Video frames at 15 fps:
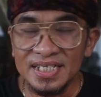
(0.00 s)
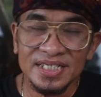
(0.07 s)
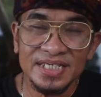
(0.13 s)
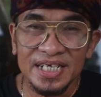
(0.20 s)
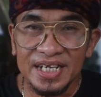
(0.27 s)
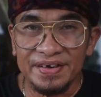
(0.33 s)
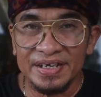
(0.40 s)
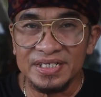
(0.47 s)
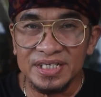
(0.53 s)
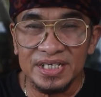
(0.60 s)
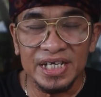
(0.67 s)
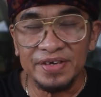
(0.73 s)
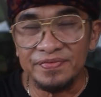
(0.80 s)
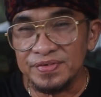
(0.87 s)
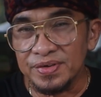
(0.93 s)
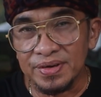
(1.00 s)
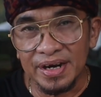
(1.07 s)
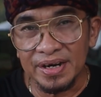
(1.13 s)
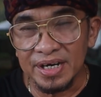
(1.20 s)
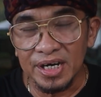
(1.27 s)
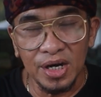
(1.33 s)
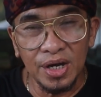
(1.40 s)
just declaration if you're
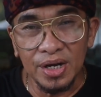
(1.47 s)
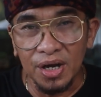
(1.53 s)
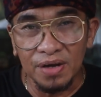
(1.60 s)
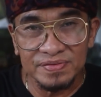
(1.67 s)
carrying a lot of